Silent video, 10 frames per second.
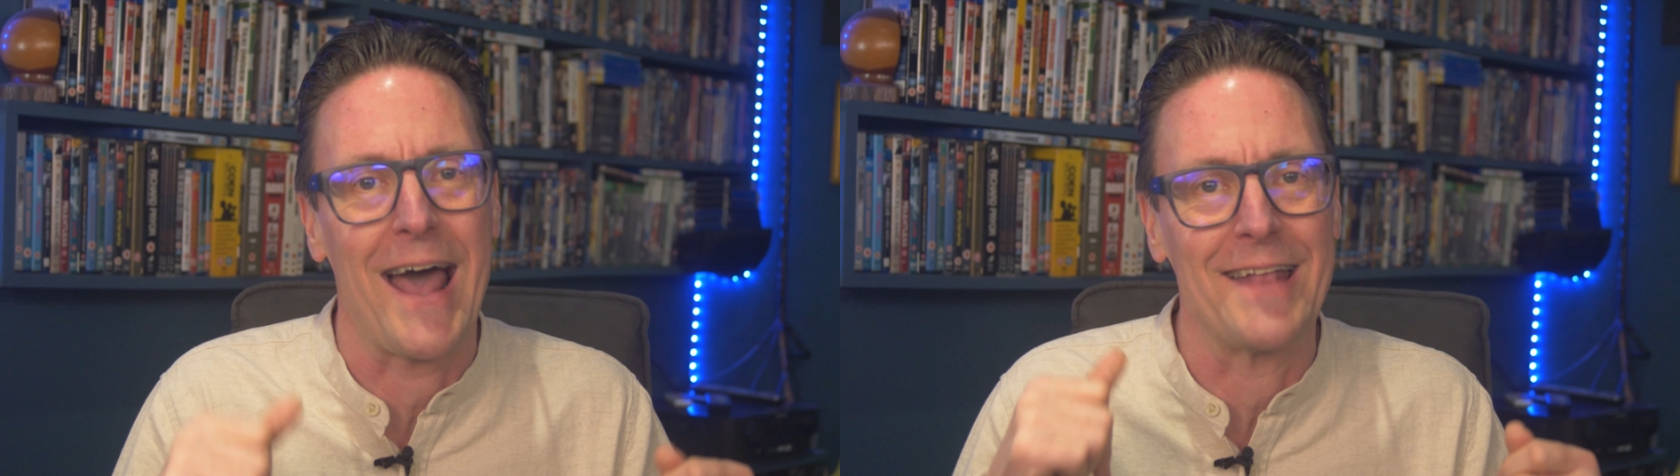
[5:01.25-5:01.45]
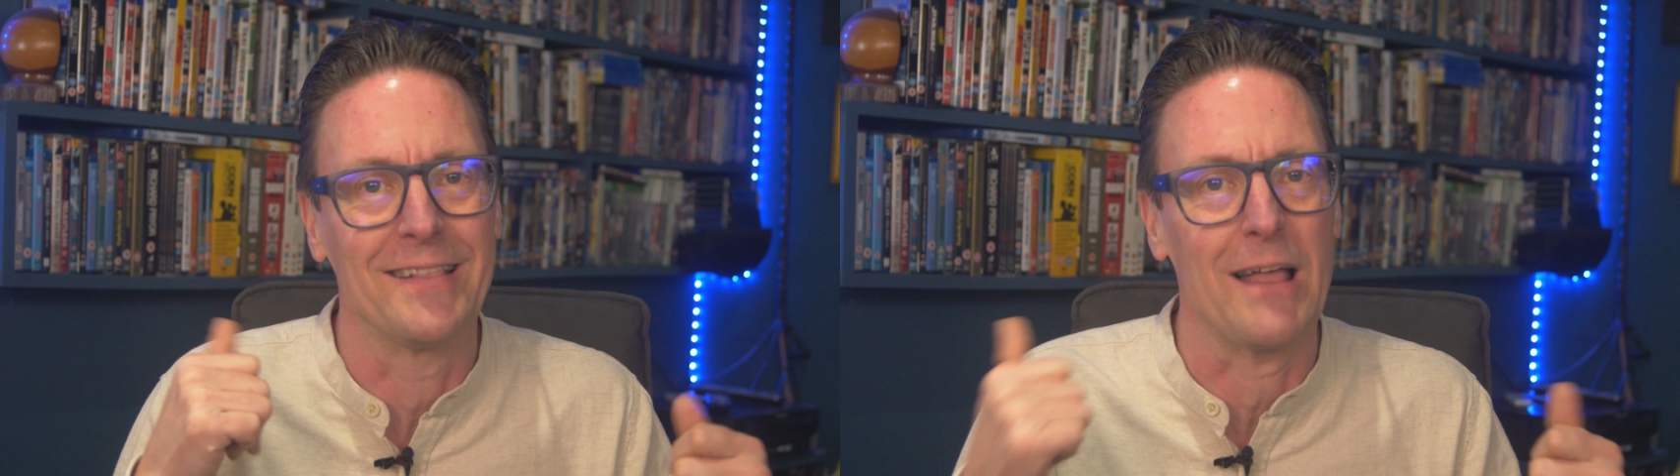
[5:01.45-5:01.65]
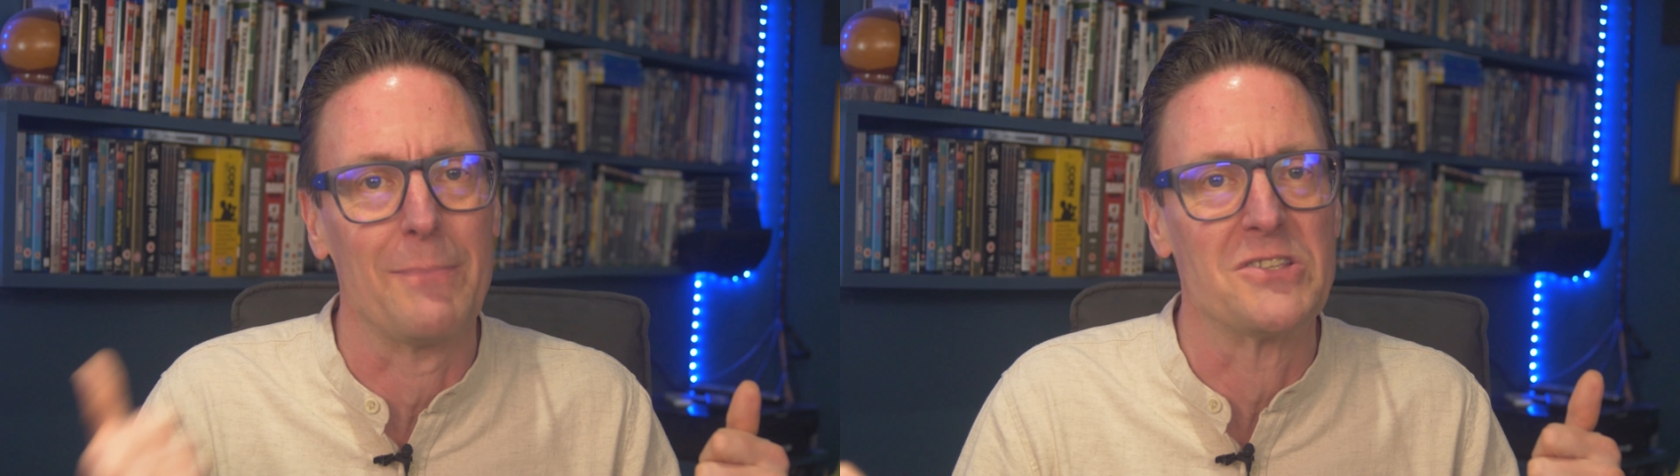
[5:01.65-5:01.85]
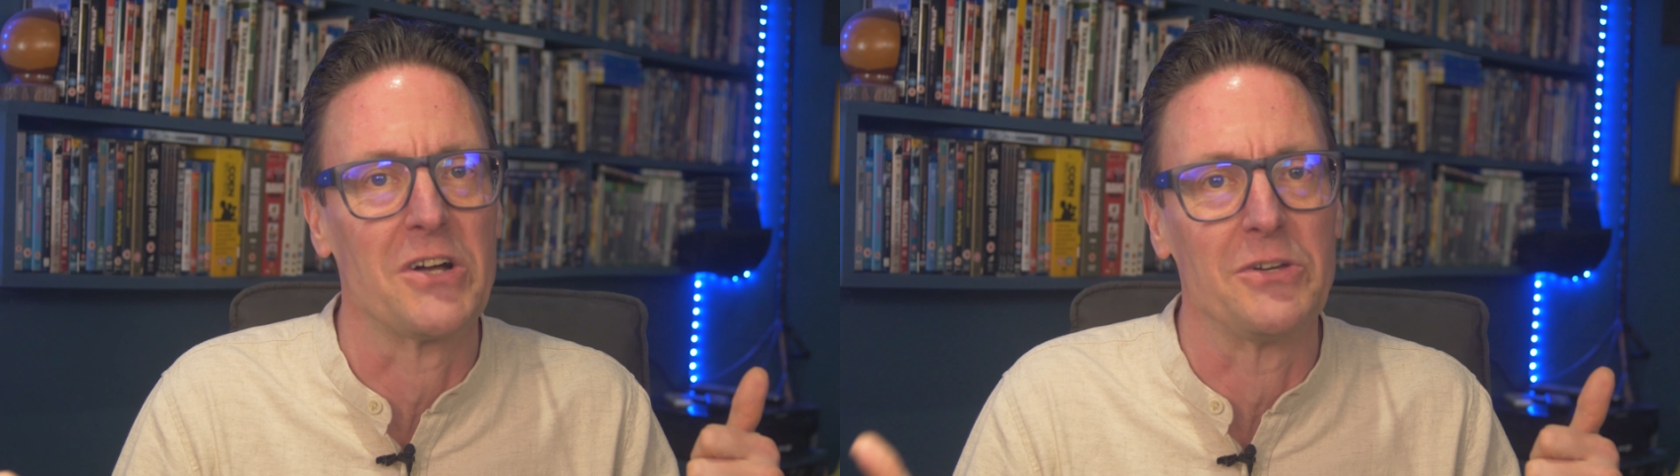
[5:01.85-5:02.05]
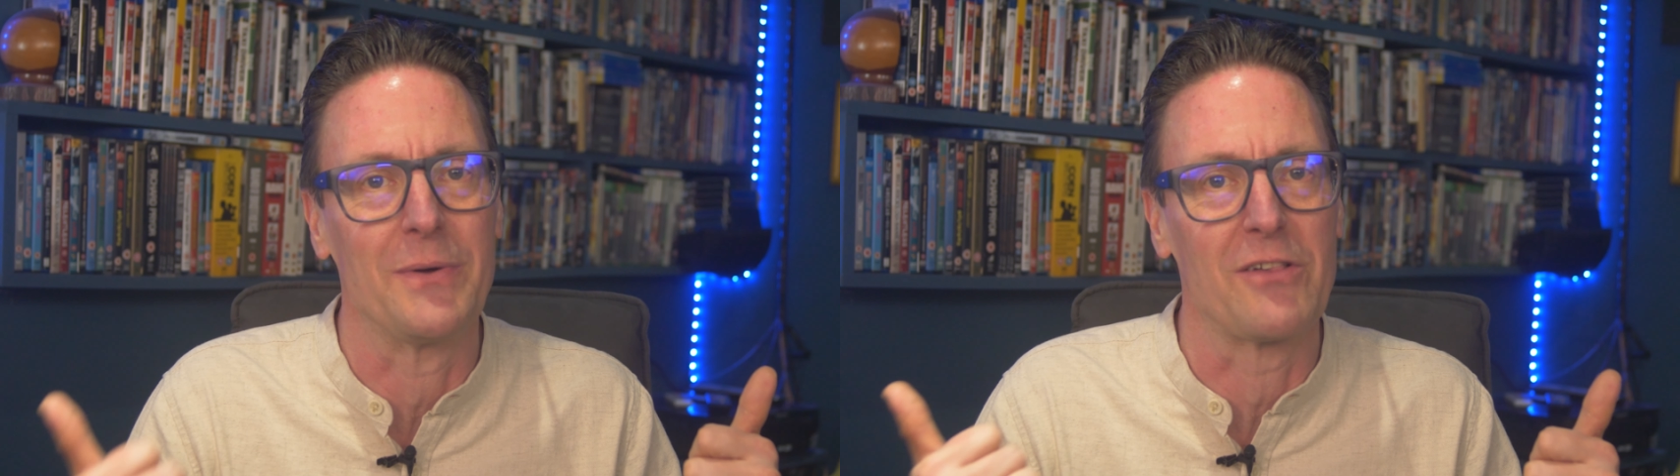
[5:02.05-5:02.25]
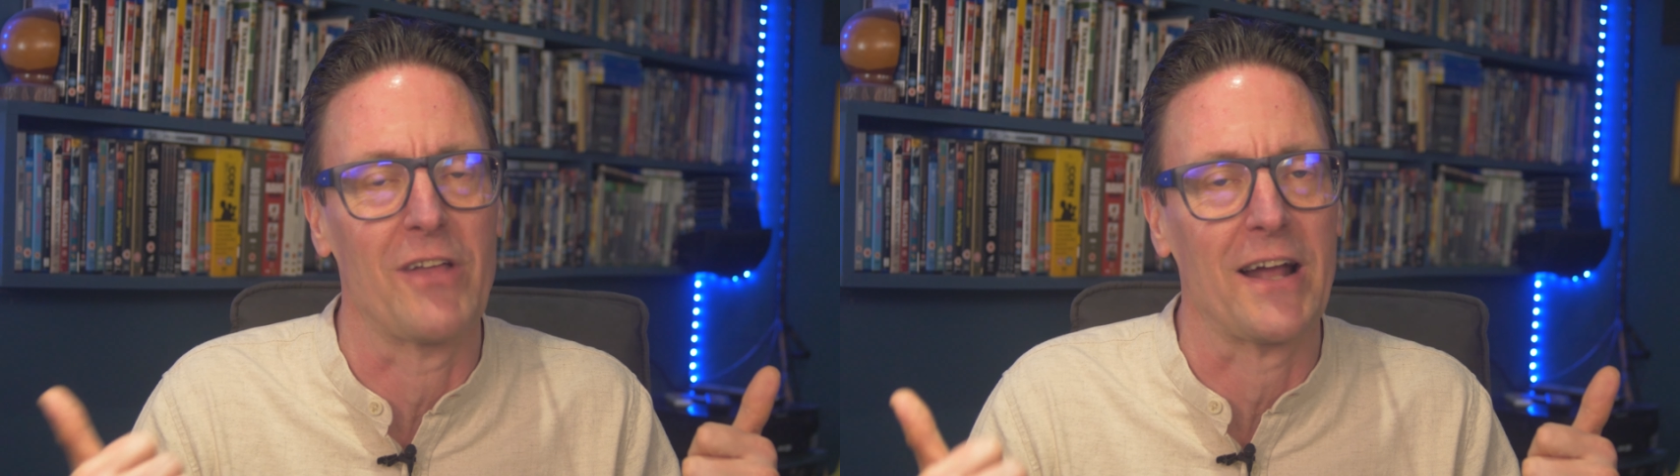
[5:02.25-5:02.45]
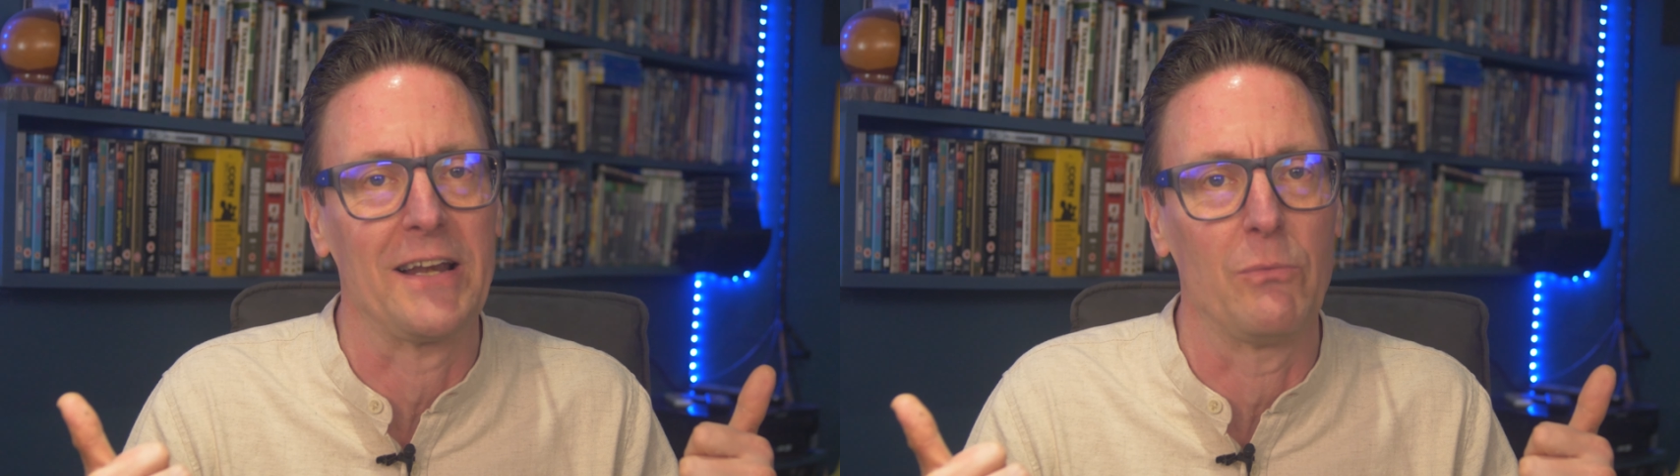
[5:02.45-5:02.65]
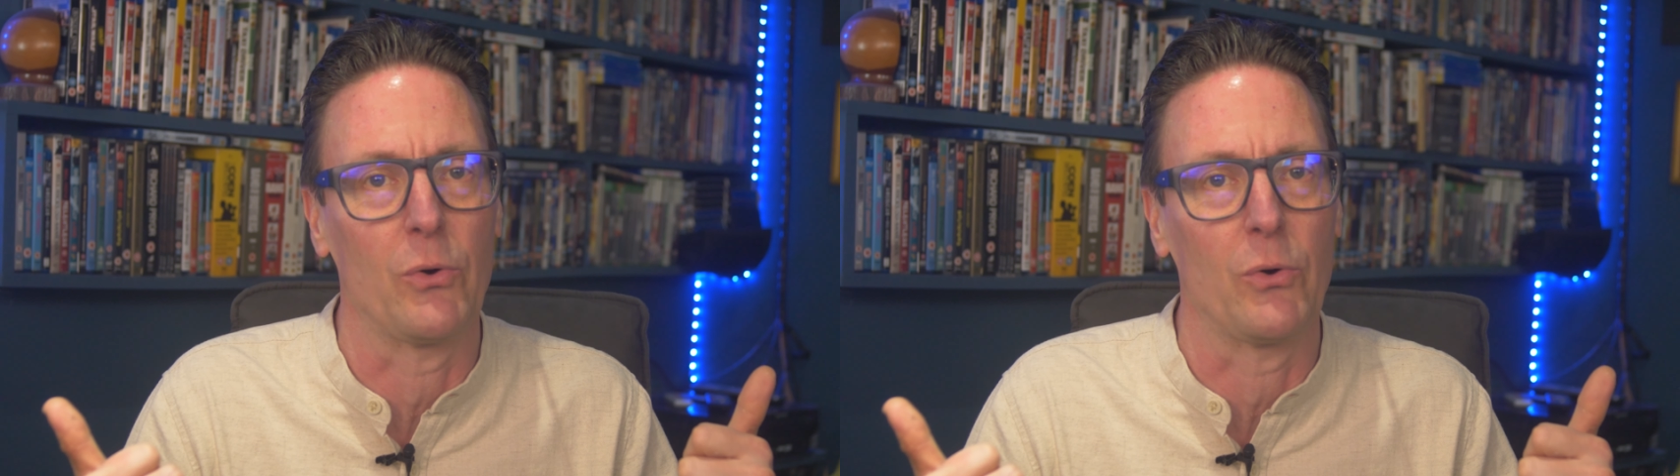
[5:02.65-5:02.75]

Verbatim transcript: and let me tell you exactly